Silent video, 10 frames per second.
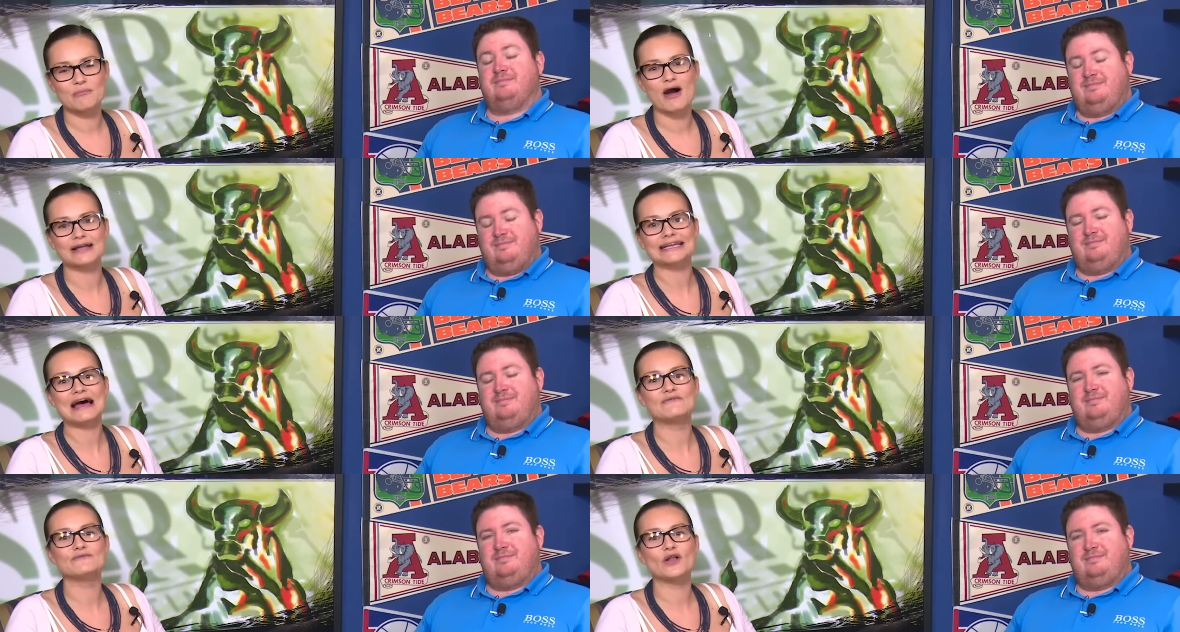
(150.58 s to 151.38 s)
Speaker 1: Mark it
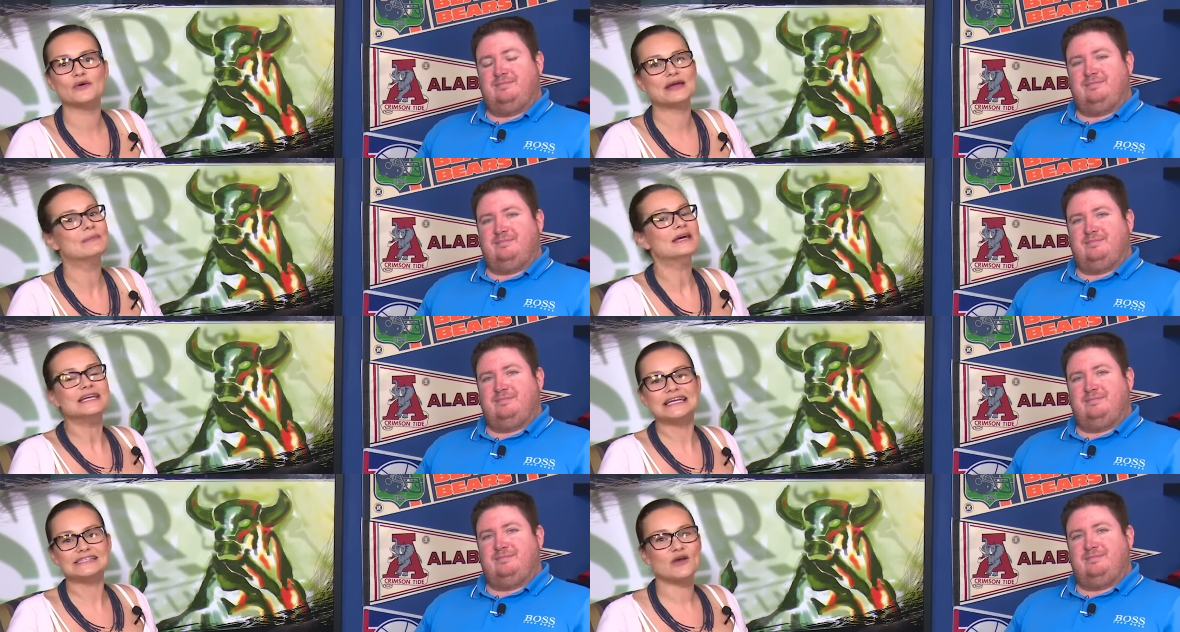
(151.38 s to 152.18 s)
down, follow him.
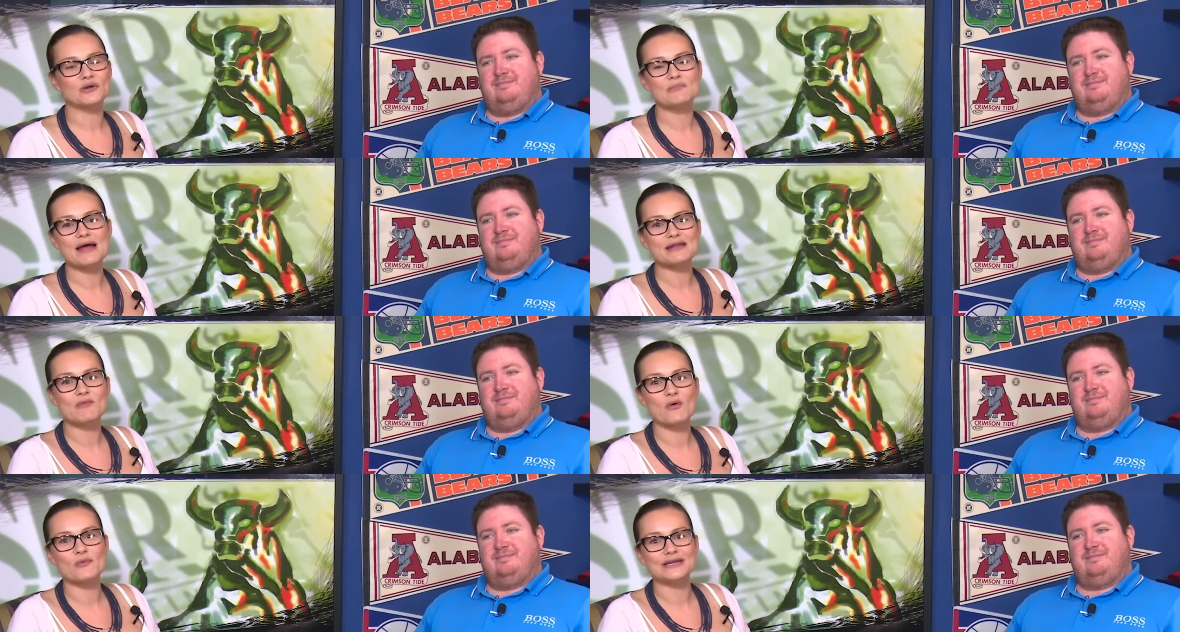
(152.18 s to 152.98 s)
He has got many
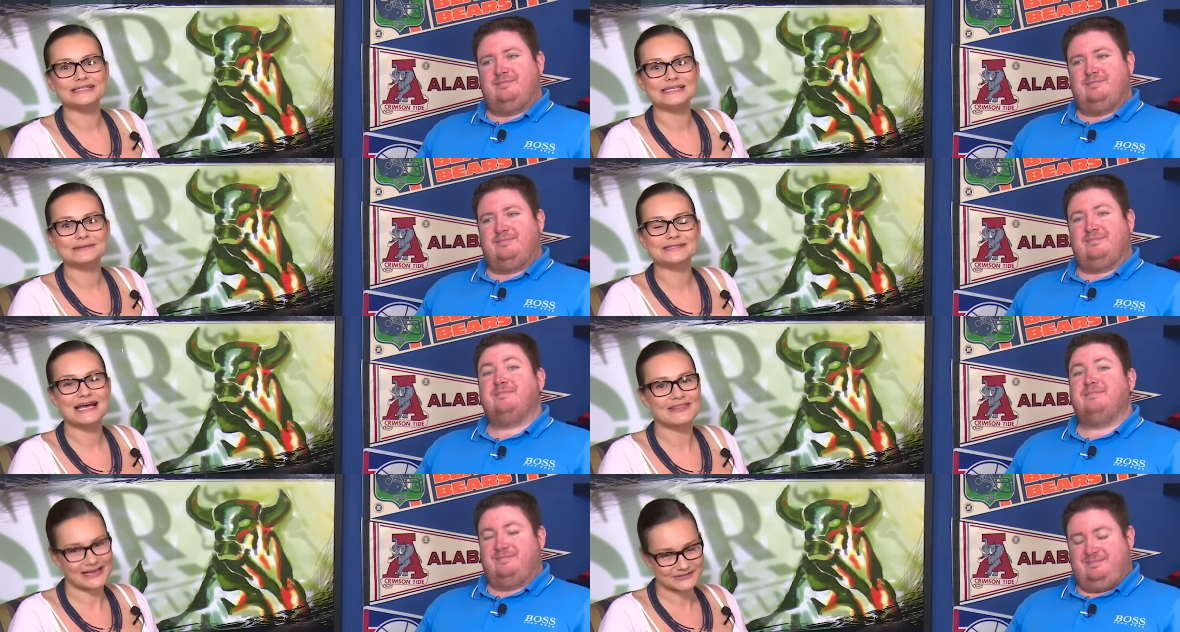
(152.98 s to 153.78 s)
more winning tips
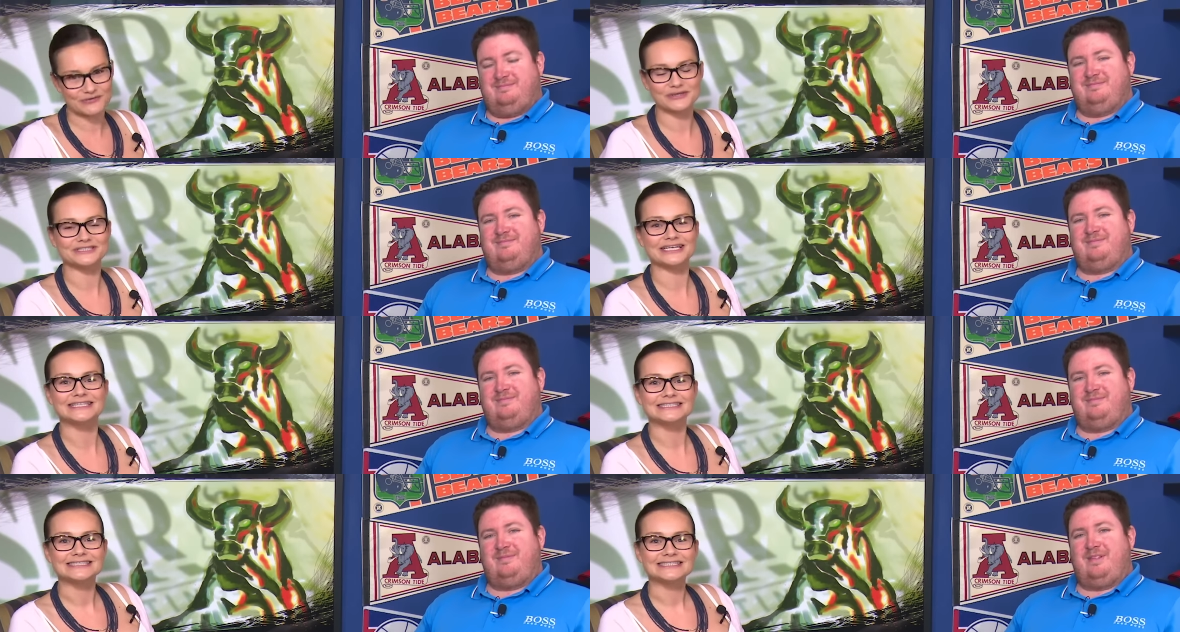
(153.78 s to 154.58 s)
there. Thanks for
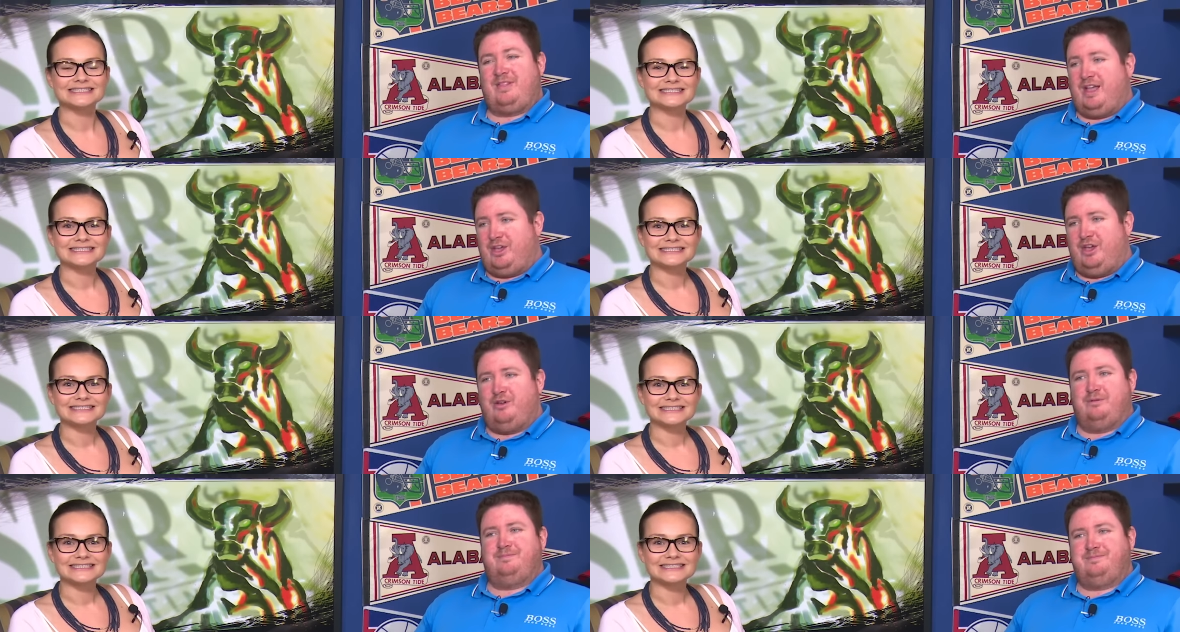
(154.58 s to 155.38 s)
watching. Thank
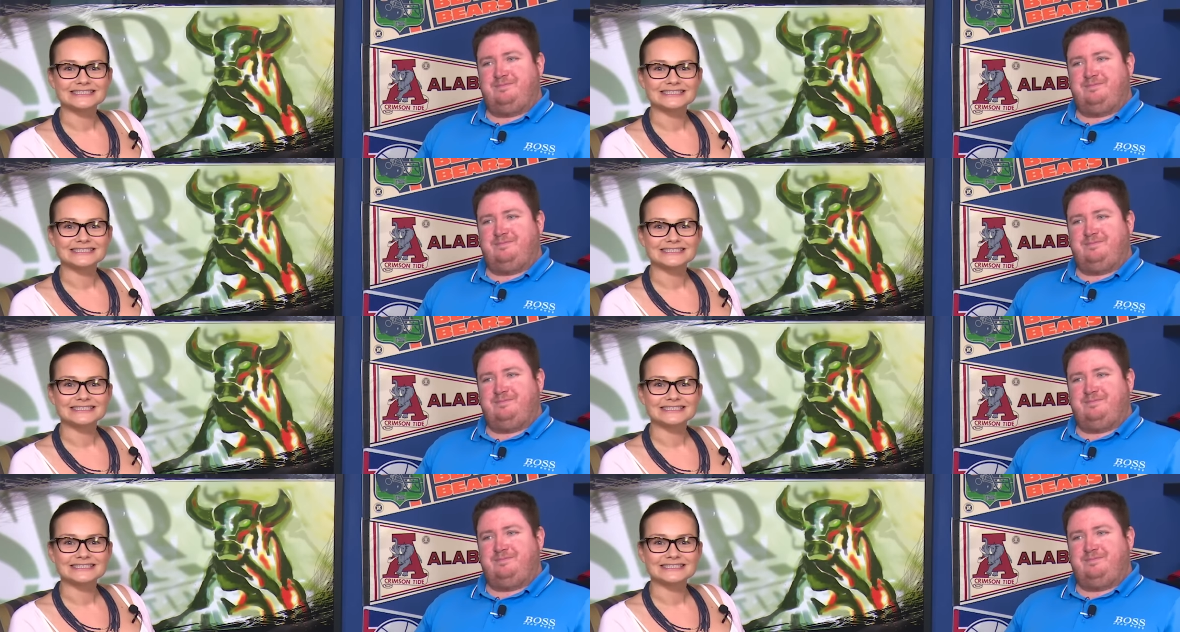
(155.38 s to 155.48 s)
you.